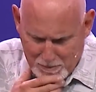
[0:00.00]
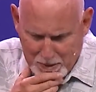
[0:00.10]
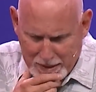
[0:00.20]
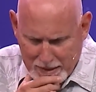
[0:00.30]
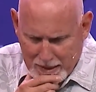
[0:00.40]

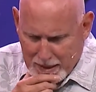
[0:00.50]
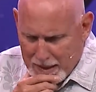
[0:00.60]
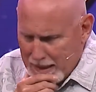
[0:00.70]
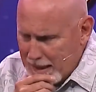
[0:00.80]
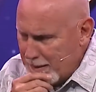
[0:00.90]
But,
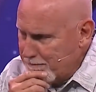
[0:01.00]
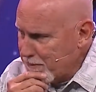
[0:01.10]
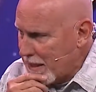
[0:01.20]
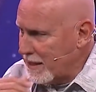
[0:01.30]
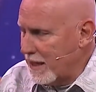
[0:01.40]

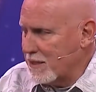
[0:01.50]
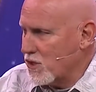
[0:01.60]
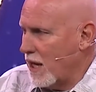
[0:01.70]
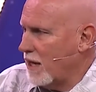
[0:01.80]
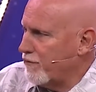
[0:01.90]
and
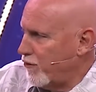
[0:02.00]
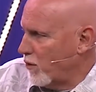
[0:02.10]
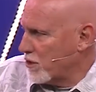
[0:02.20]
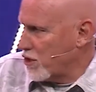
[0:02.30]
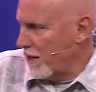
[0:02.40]
it's not a
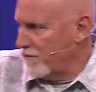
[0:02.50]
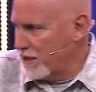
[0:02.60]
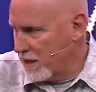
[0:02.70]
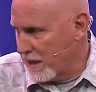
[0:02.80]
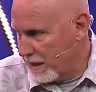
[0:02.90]
Ford Chevy
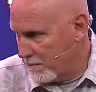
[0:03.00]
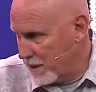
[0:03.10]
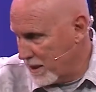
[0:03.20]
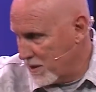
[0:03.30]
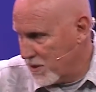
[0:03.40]
thing,
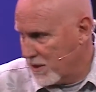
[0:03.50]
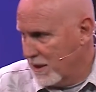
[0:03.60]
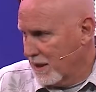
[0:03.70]
because